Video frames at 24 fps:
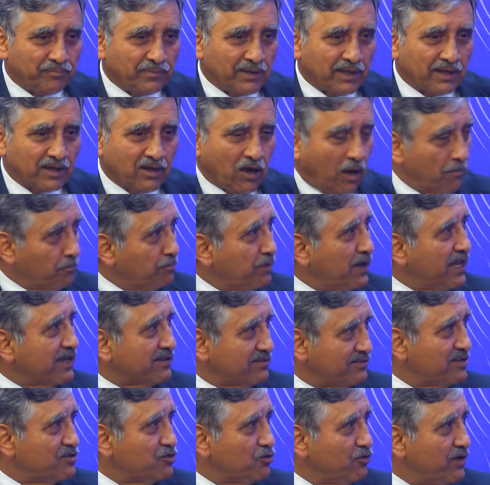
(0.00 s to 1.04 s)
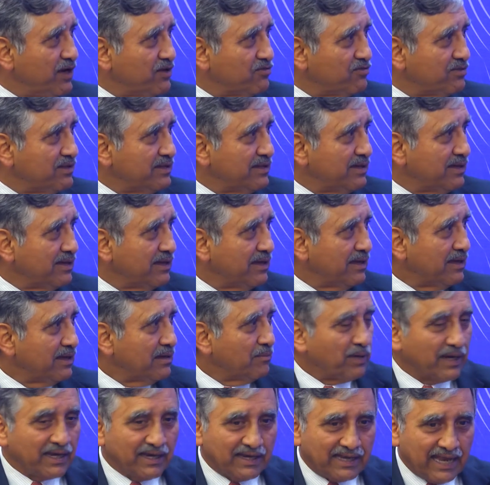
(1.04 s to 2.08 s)
complex situation,
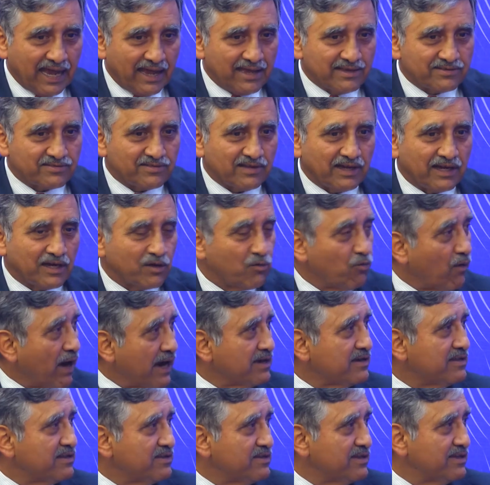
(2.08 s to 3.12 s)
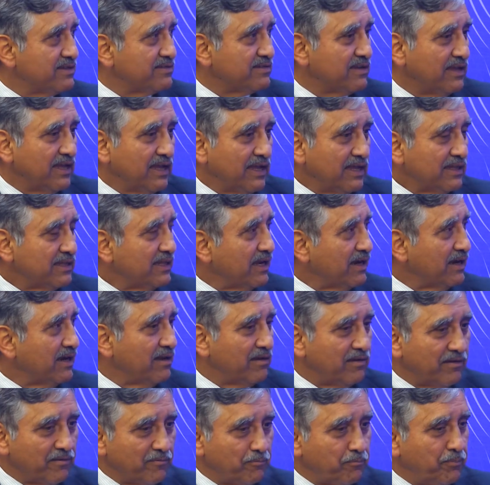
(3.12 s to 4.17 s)
but it has advantages that
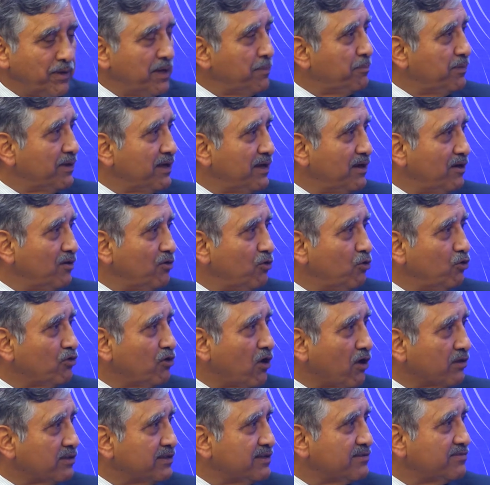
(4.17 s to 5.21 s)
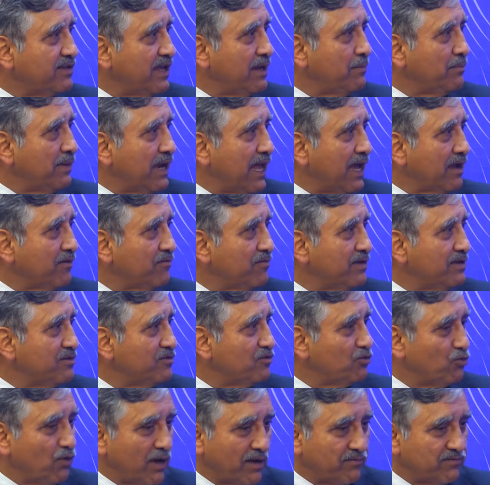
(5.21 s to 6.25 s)
people who talk the same language,
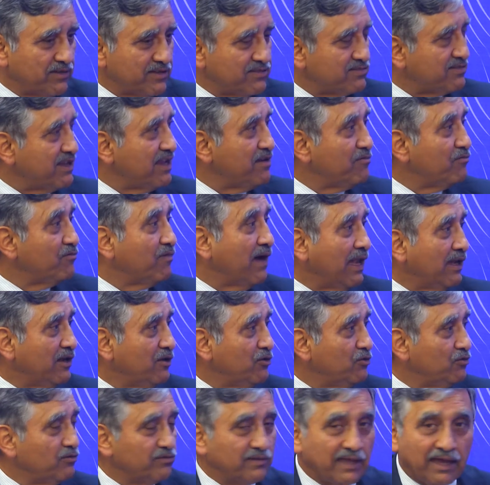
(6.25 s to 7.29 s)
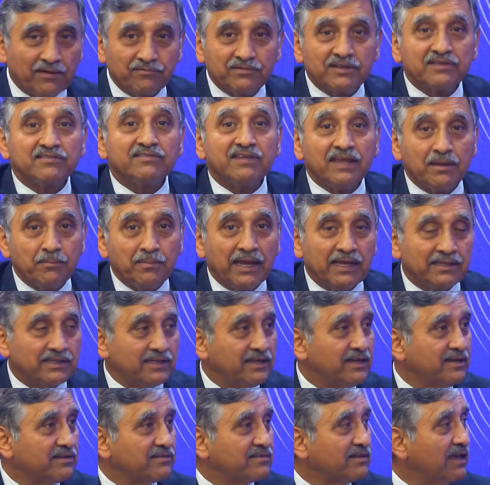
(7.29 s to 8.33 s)
who have the same values, have the same
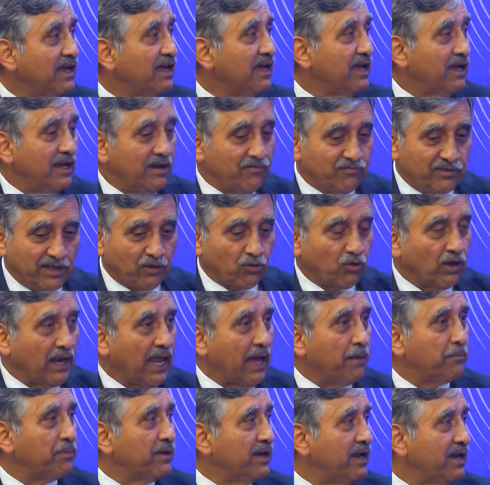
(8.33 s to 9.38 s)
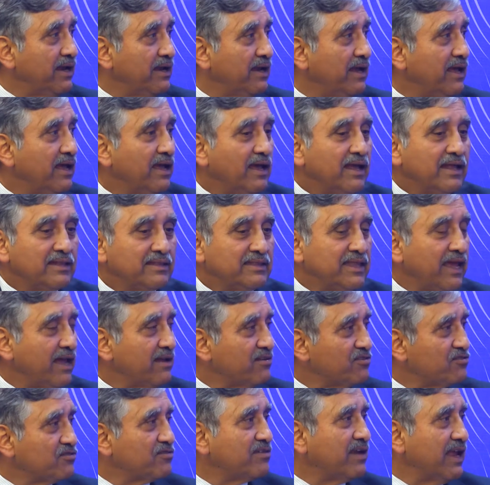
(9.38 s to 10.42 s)
ethics, if they collaborate, their
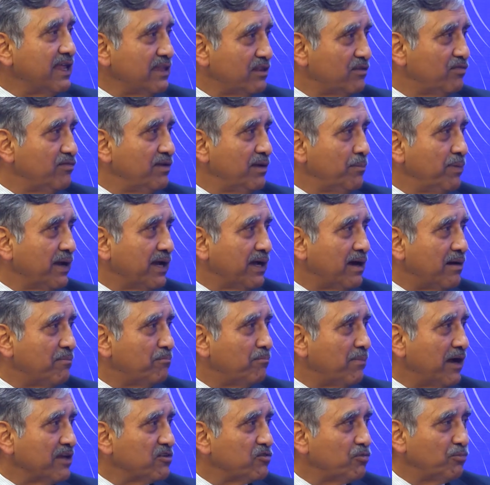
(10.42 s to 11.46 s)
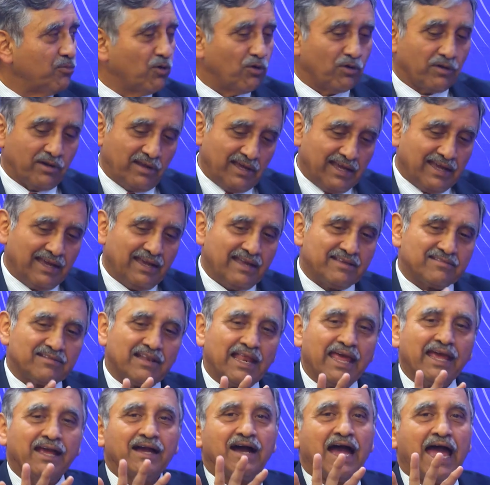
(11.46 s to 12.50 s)
strength will become much more. It's
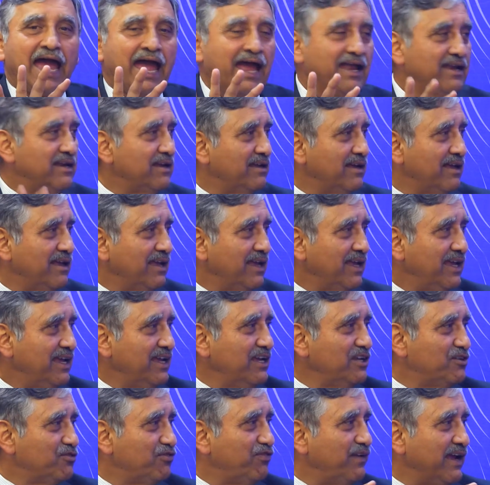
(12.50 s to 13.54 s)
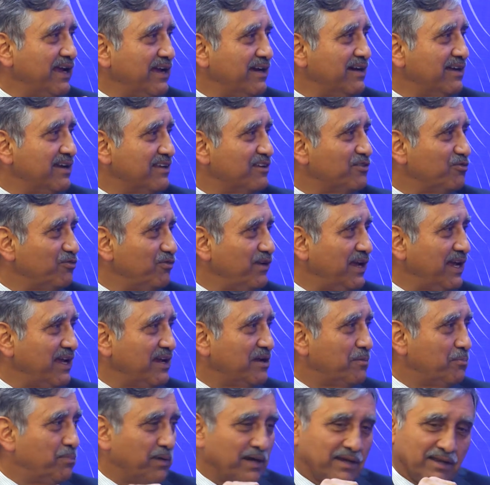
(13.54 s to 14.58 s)
like a hand. Each finger is weak,
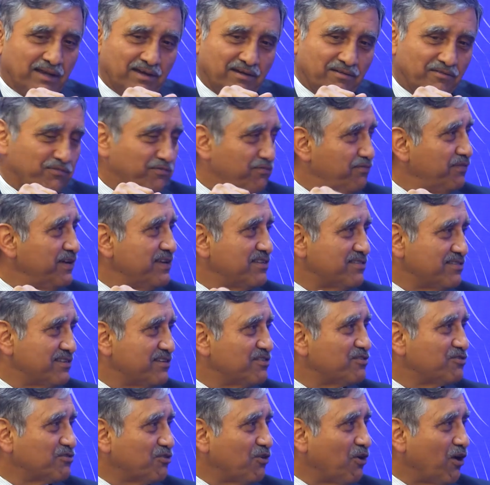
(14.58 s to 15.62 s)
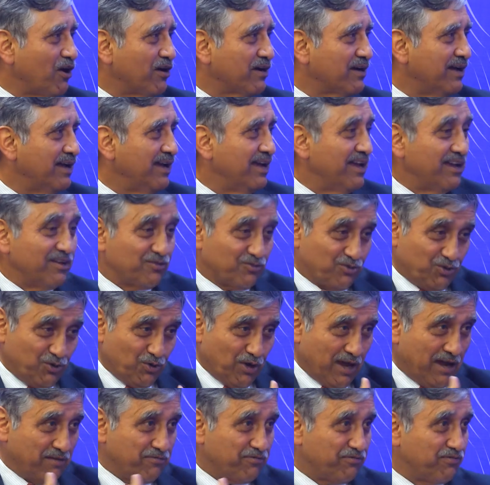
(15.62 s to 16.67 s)
but a fist is strong. So you
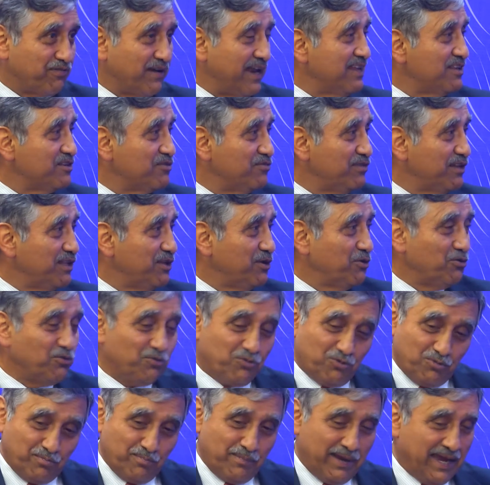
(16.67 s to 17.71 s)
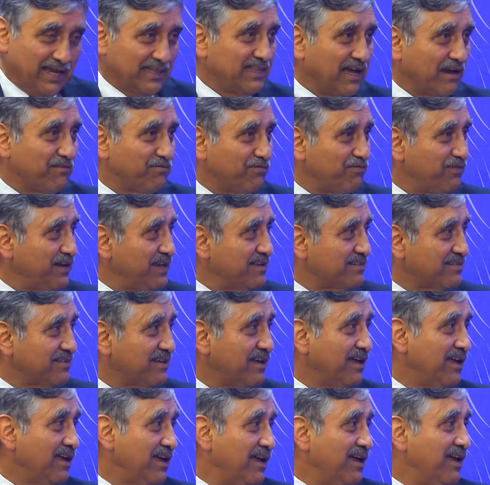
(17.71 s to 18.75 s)
have friends with you who make that fist,
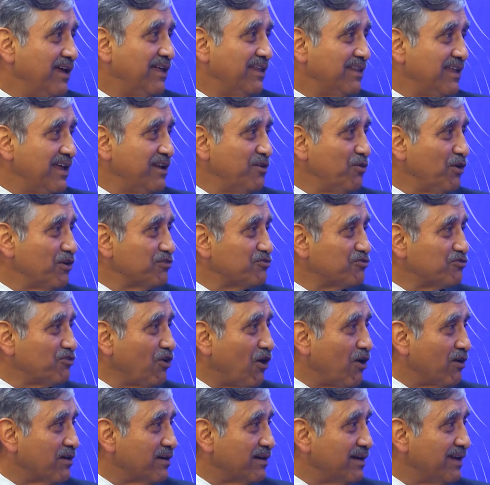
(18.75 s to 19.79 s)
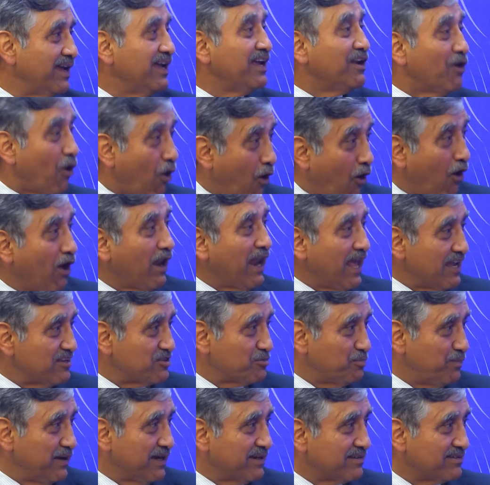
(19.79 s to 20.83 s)
then you are strong in all
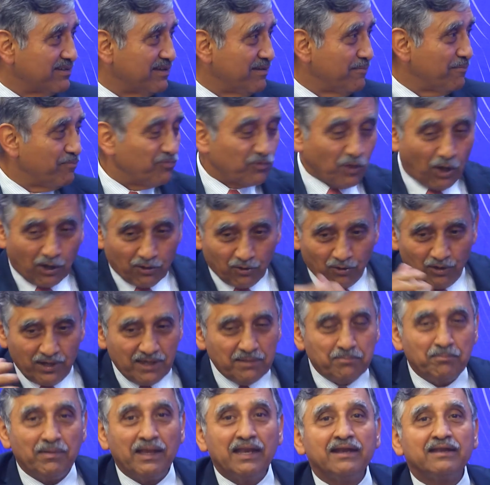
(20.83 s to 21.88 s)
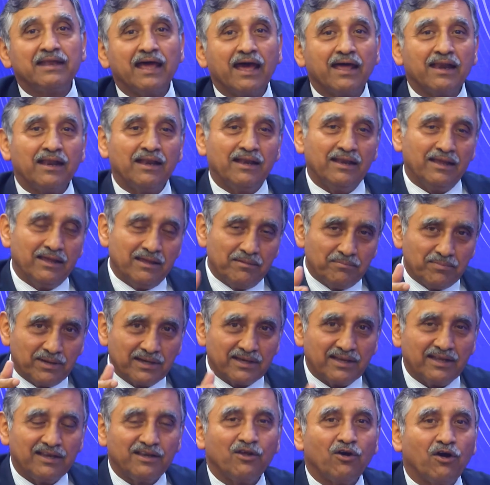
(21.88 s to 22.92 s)
aspects, not only militarily, but
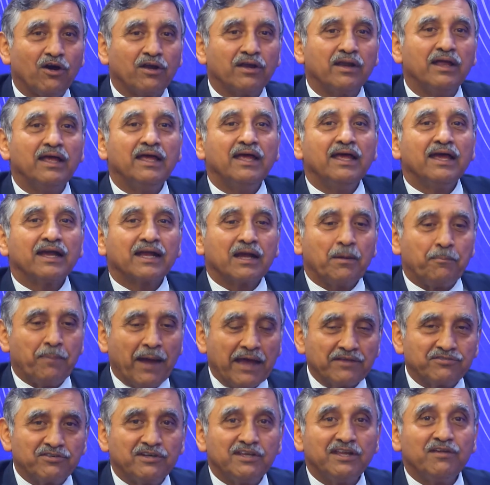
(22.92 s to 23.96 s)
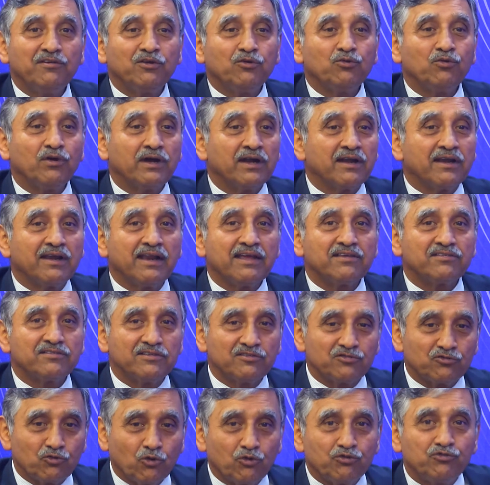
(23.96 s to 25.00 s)
in your capacity to address the
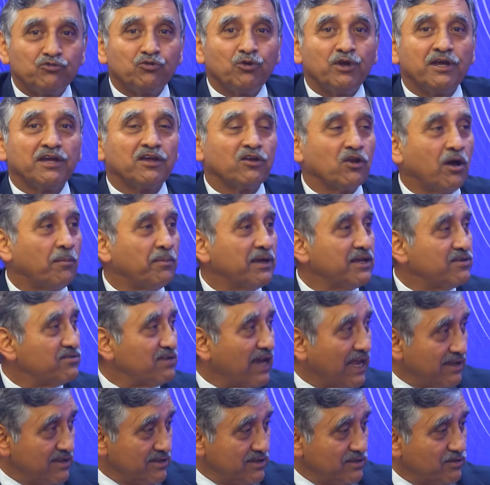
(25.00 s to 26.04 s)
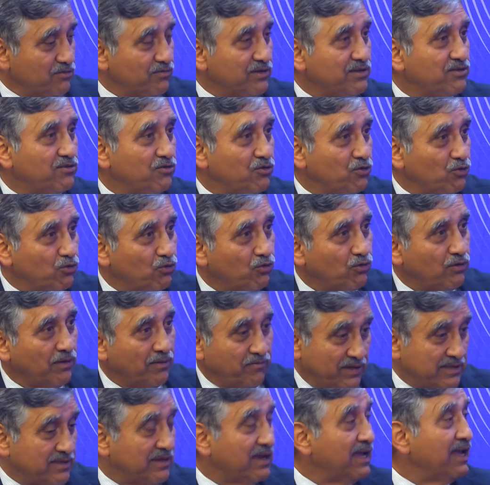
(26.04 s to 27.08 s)
socio-economic challenges
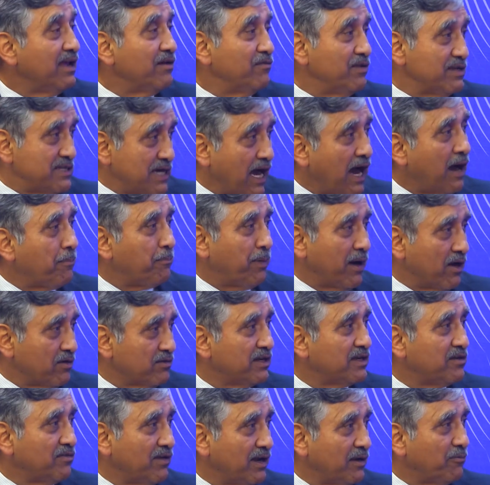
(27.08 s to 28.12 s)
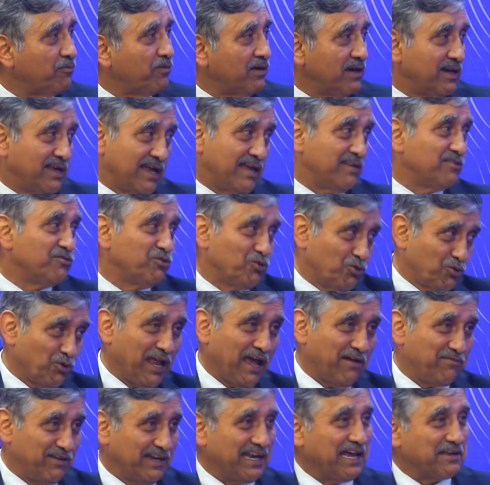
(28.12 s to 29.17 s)
which are part of the developed world. As you don't
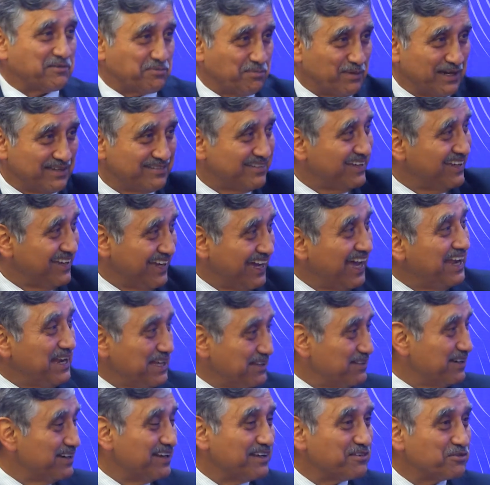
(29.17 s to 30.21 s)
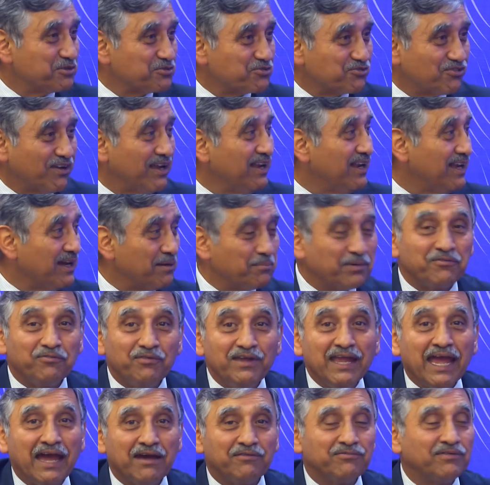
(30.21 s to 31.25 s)
have it as much, and neither does Australia, but we
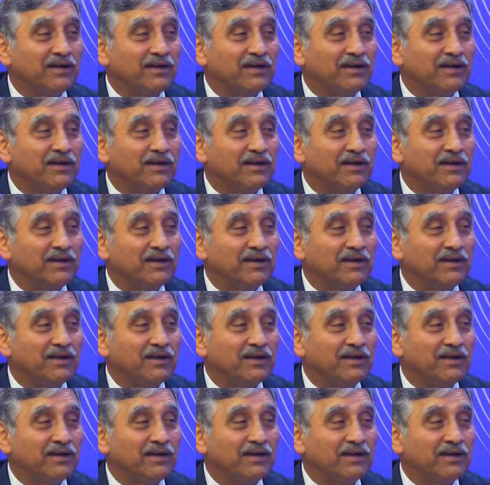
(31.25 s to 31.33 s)
have